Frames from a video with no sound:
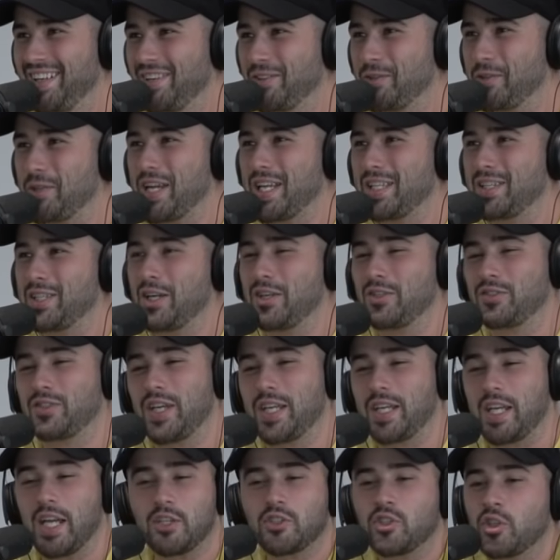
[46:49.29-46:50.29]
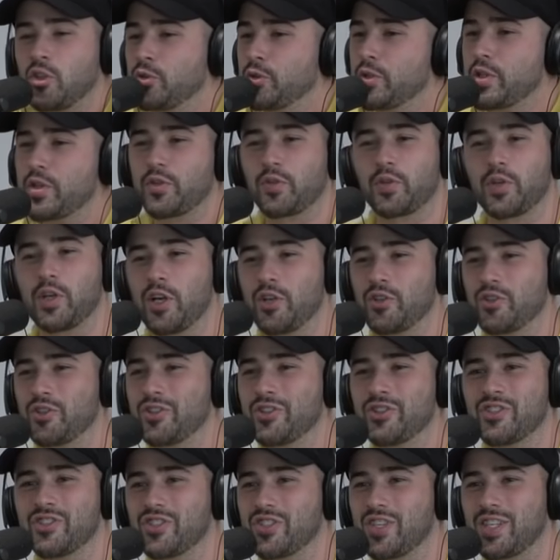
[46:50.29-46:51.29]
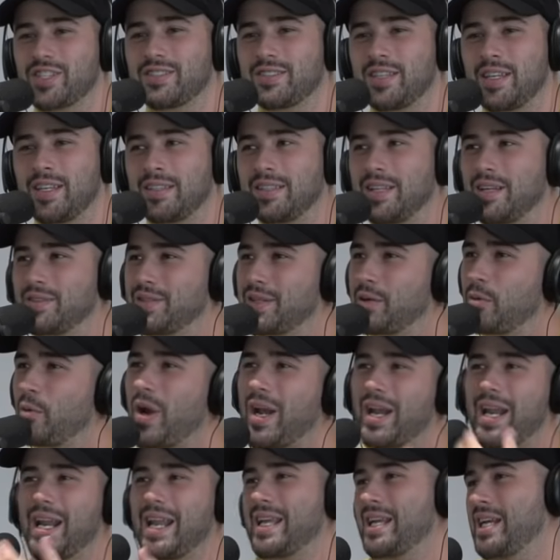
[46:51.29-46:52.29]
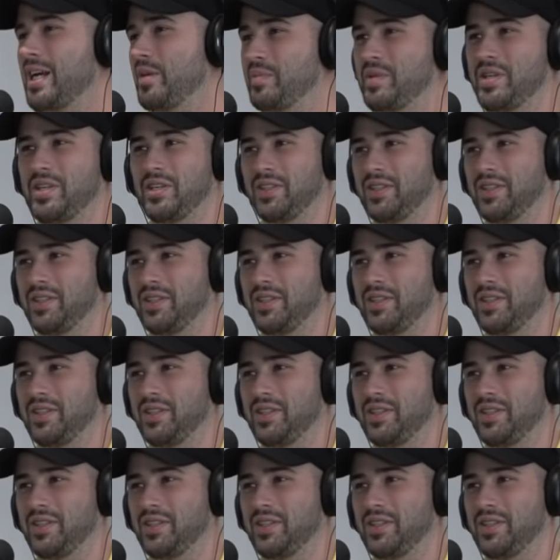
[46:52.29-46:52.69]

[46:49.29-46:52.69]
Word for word: We get there and it's like, it's only three hundred sixteen dollars. I was like, why did I come here?